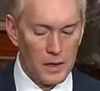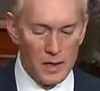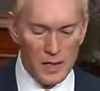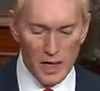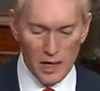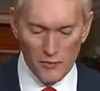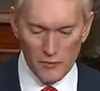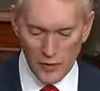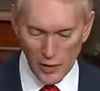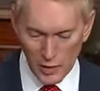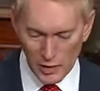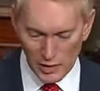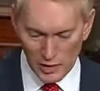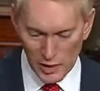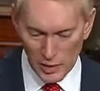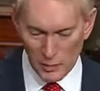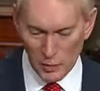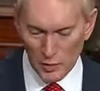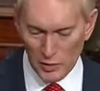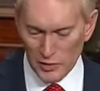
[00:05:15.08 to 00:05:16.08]
a very
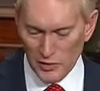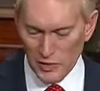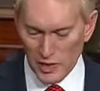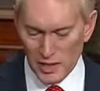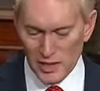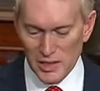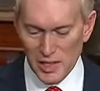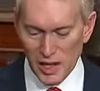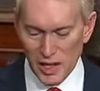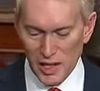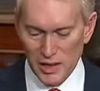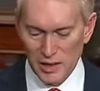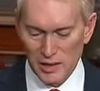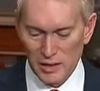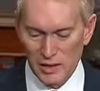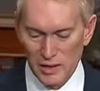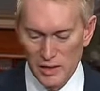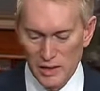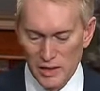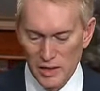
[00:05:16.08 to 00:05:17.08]
liberal think tank
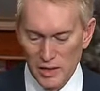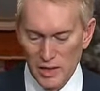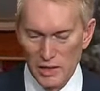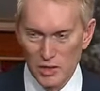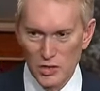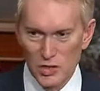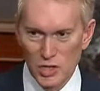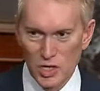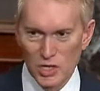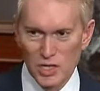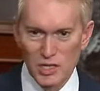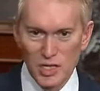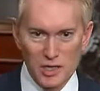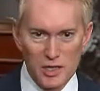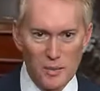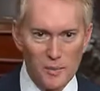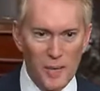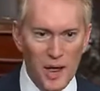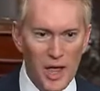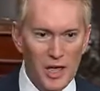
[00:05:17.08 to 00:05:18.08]
just did the
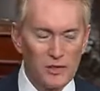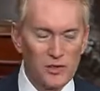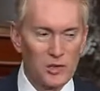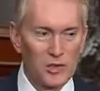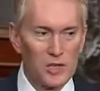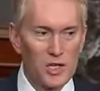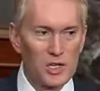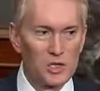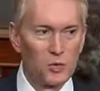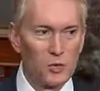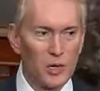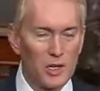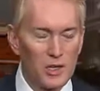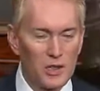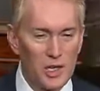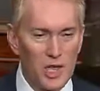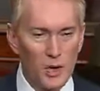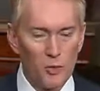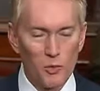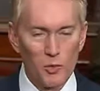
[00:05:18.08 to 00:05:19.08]
math on this, what
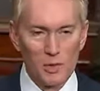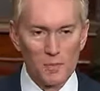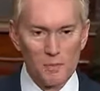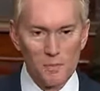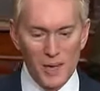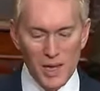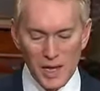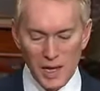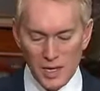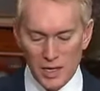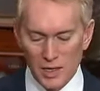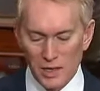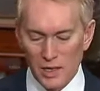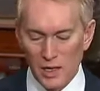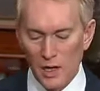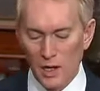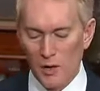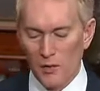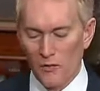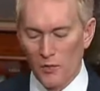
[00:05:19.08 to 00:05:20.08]
it would mean
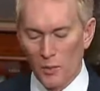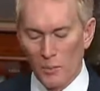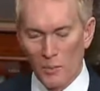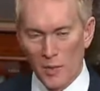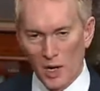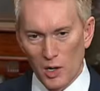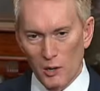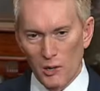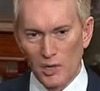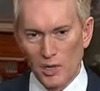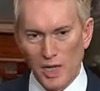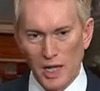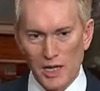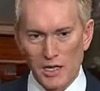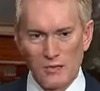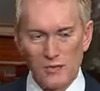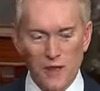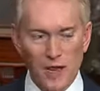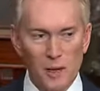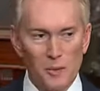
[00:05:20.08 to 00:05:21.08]
for middle-class
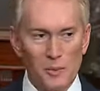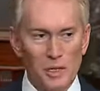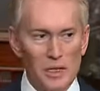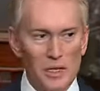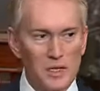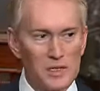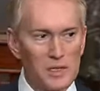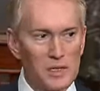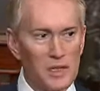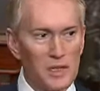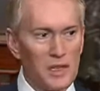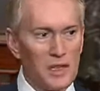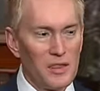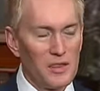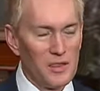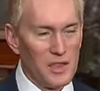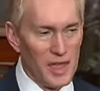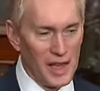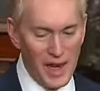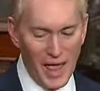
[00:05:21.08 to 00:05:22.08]
families
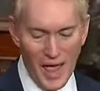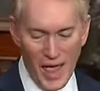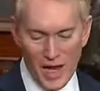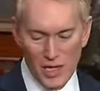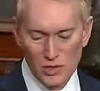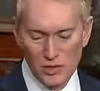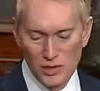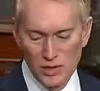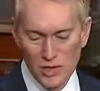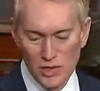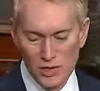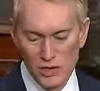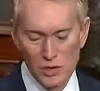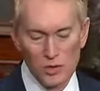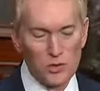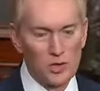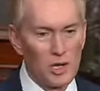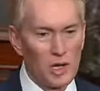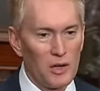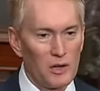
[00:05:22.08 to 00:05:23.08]
that actually do
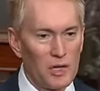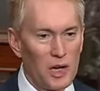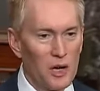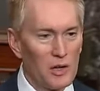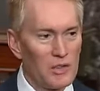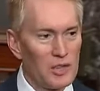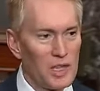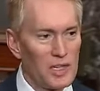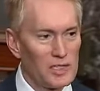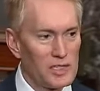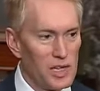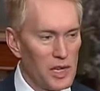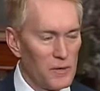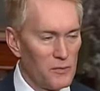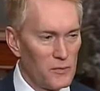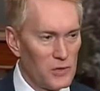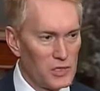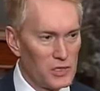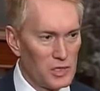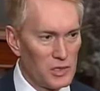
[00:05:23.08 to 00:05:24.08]
child care at that same
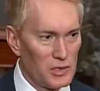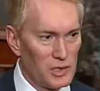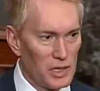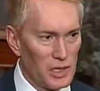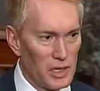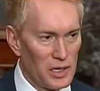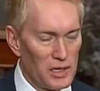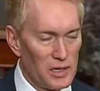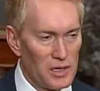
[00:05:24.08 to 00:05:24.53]
facility.